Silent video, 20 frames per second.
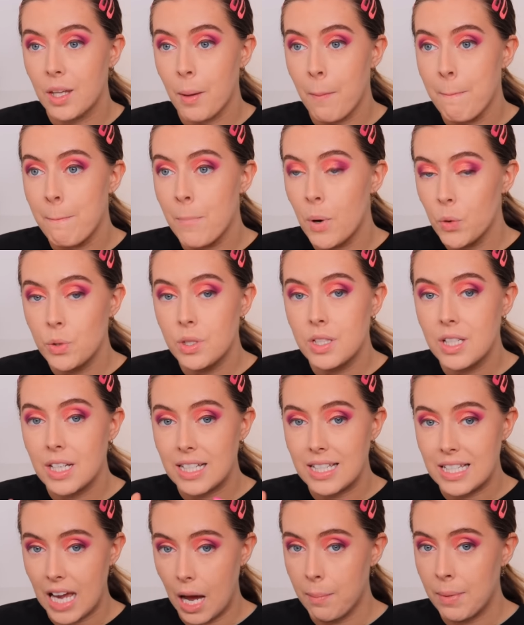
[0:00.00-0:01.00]
the most
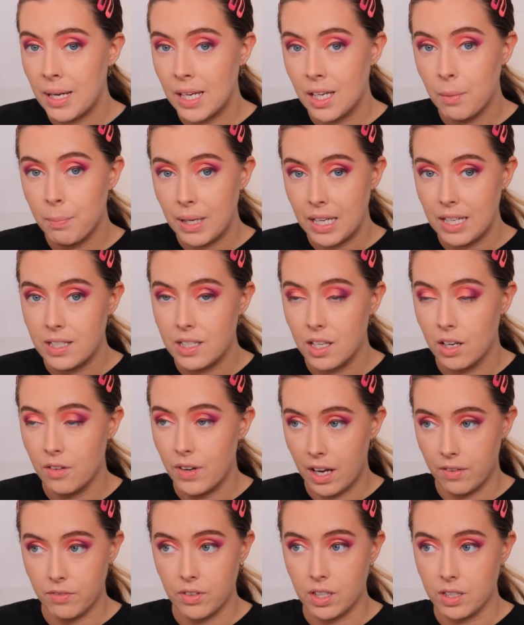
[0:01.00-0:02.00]
damning piece of
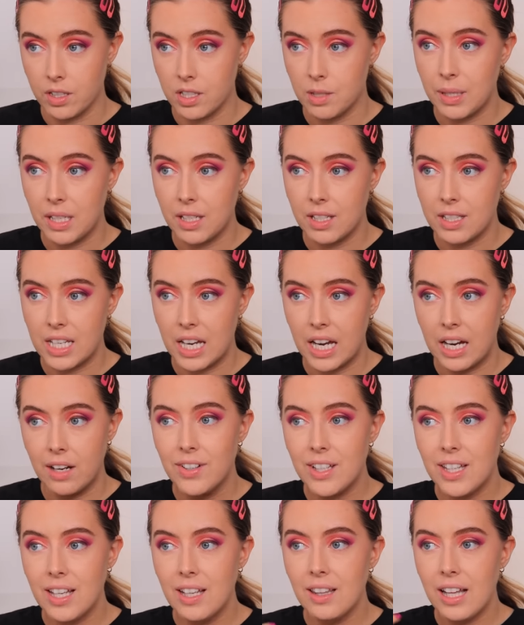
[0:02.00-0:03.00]
evidence because
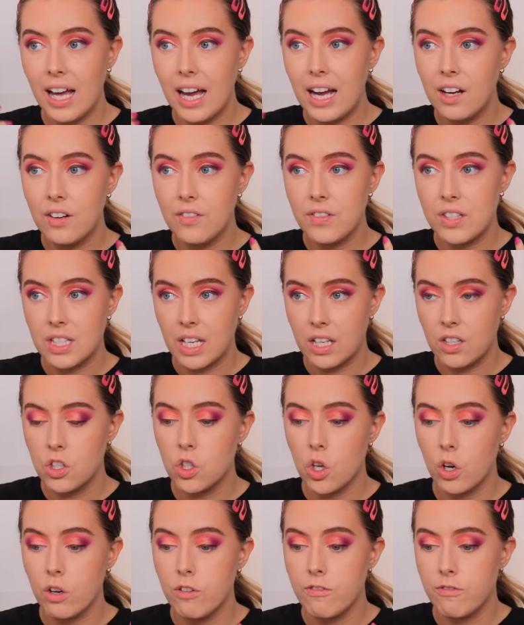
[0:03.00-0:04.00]
everything that I have said
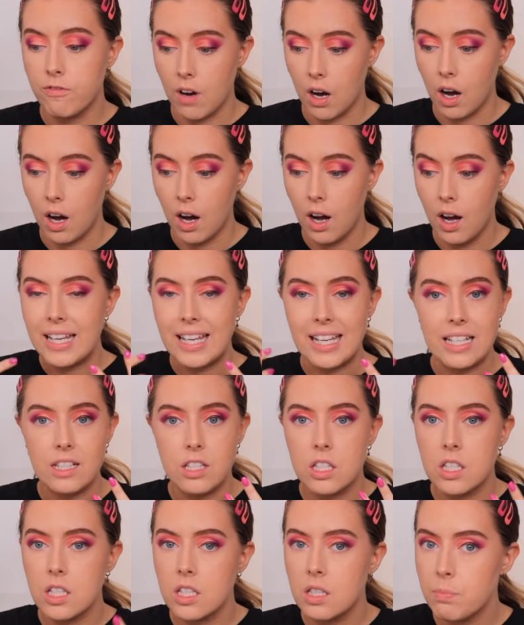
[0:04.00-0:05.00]
so far
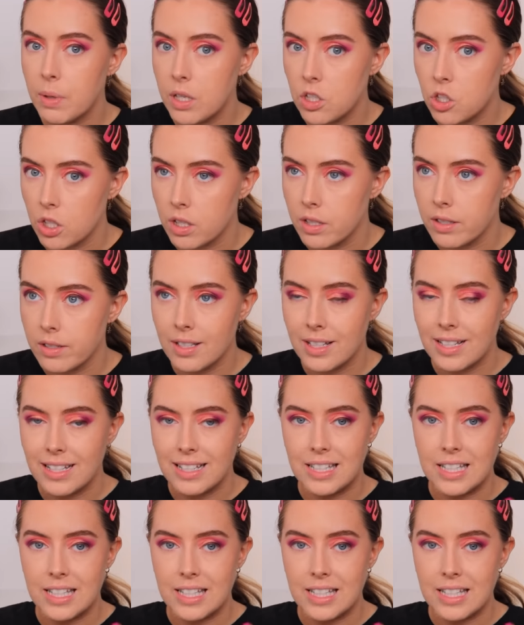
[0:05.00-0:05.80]
is suspicious,